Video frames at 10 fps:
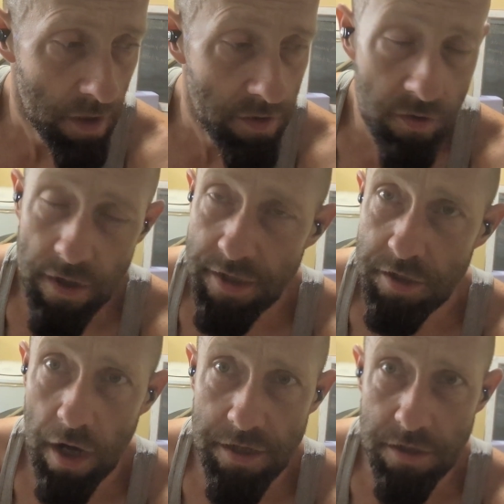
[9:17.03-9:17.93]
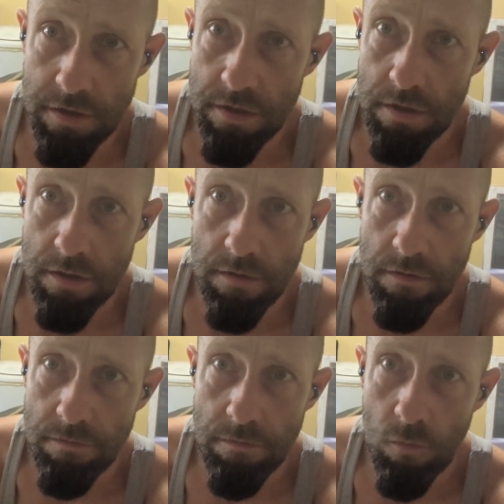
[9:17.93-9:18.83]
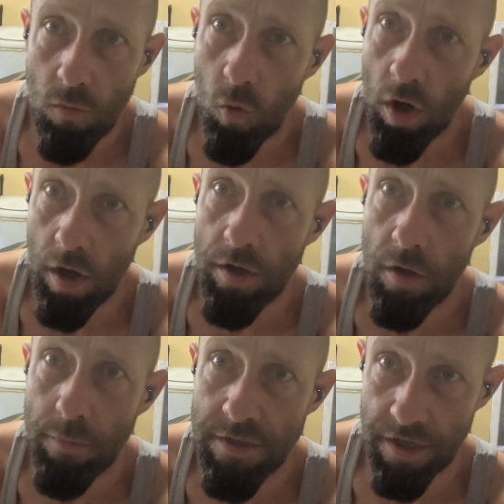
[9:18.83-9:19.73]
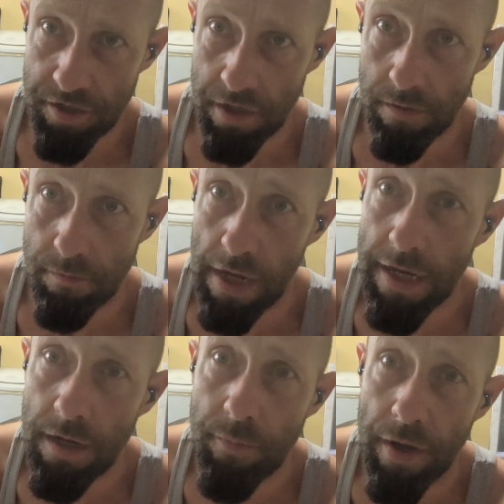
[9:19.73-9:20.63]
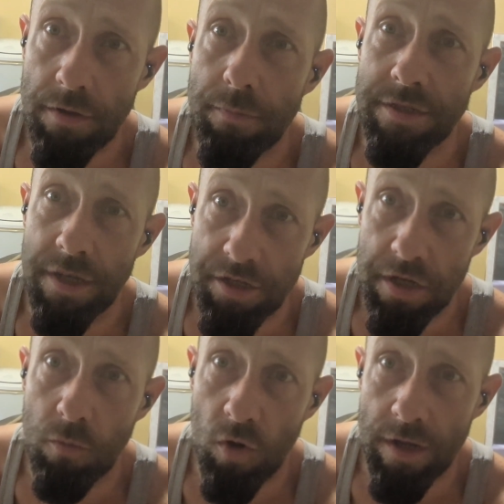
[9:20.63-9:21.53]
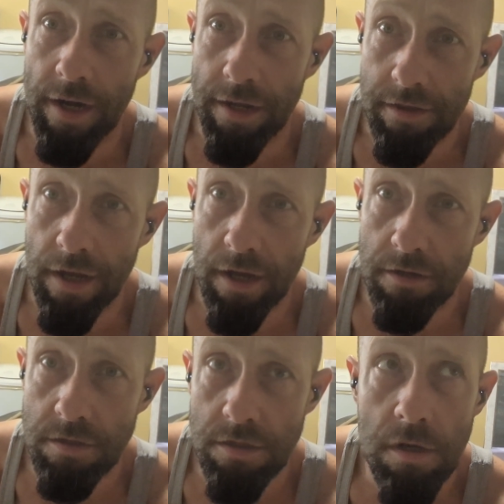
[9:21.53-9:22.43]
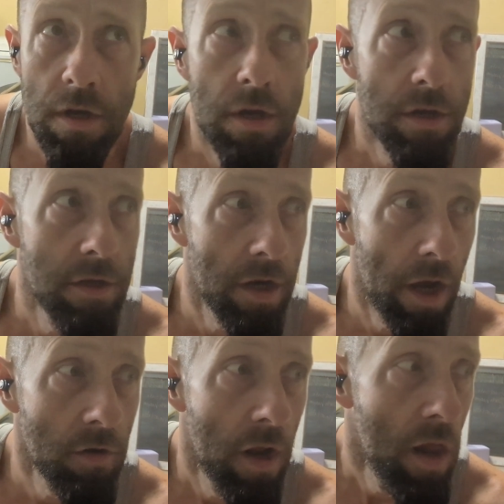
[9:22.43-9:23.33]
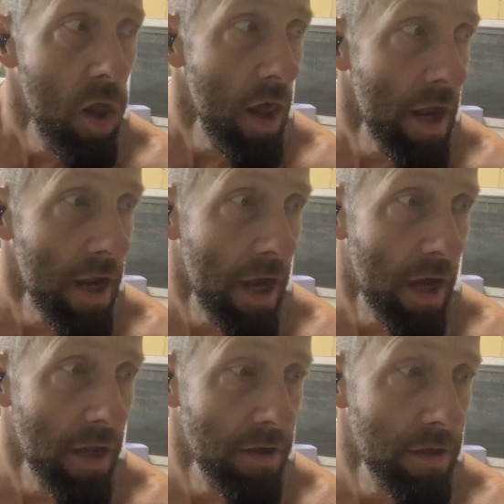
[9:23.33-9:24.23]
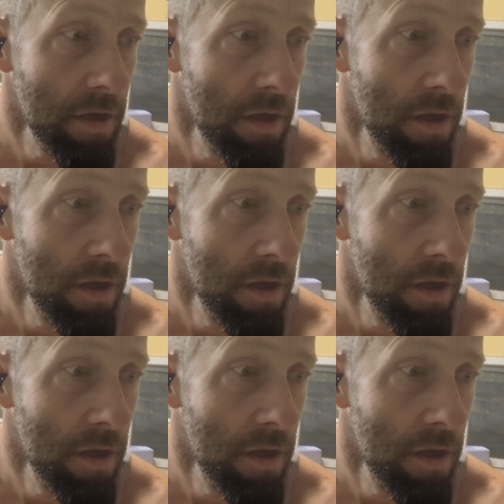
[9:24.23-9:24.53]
do these stretches. Work on your position. Make it about position more than anything else, And